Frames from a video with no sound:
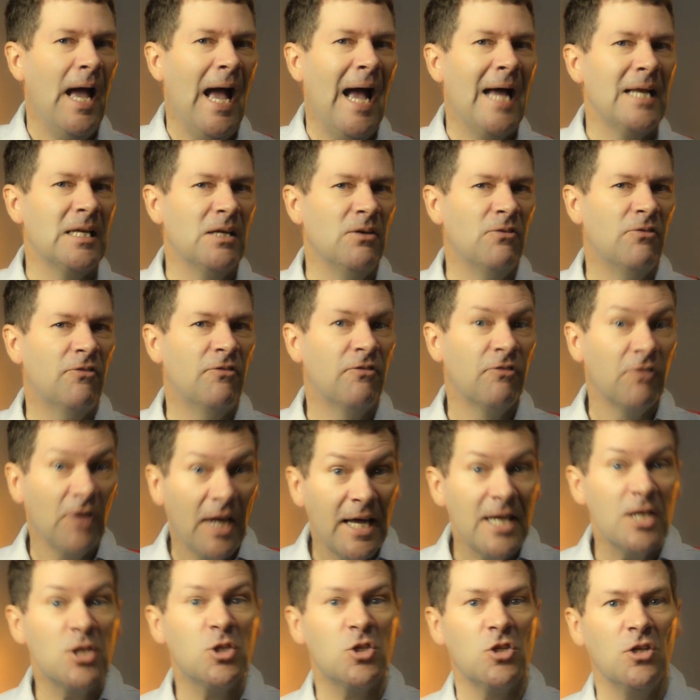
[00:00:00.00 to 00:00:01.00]
and
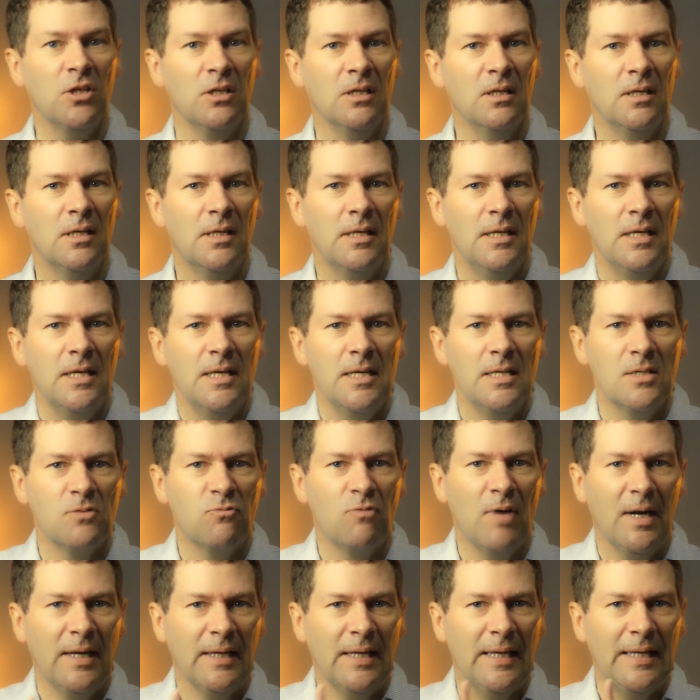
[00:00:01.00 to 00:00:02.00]
inflation is
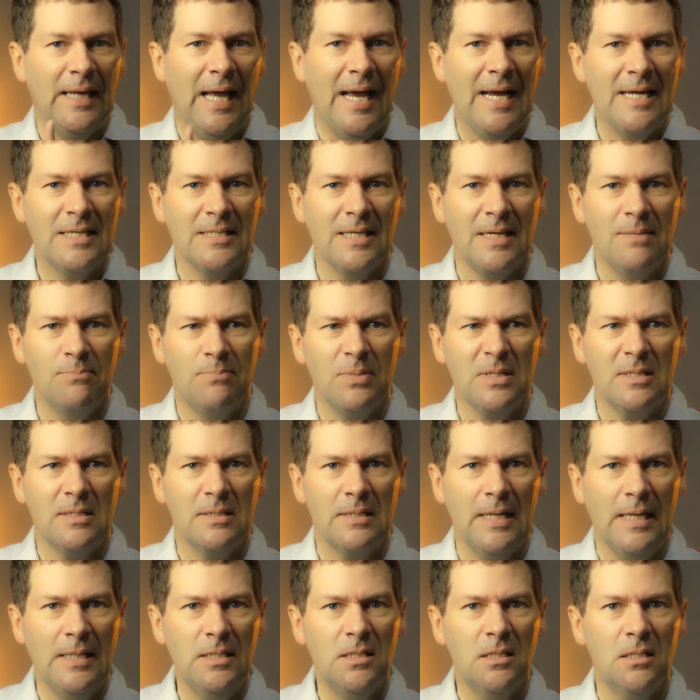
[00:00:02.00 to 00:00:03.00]
running at
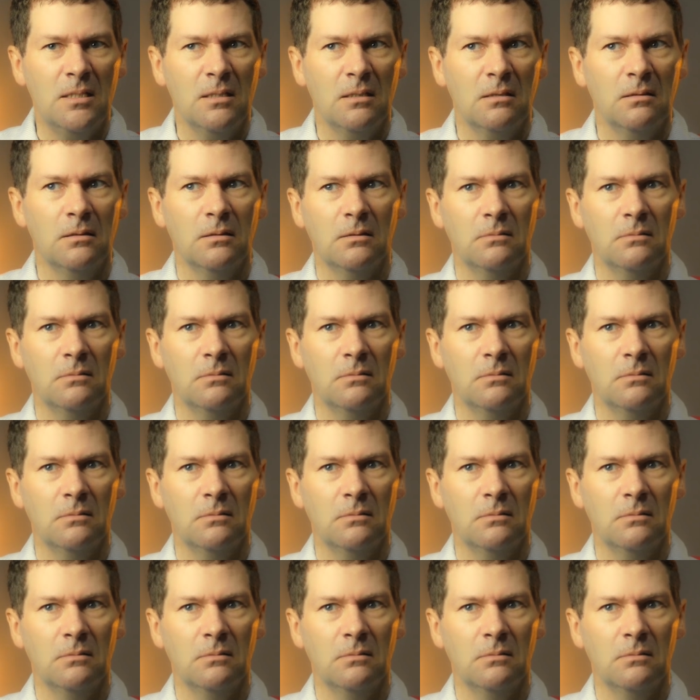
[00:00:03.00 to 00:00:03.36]
18%,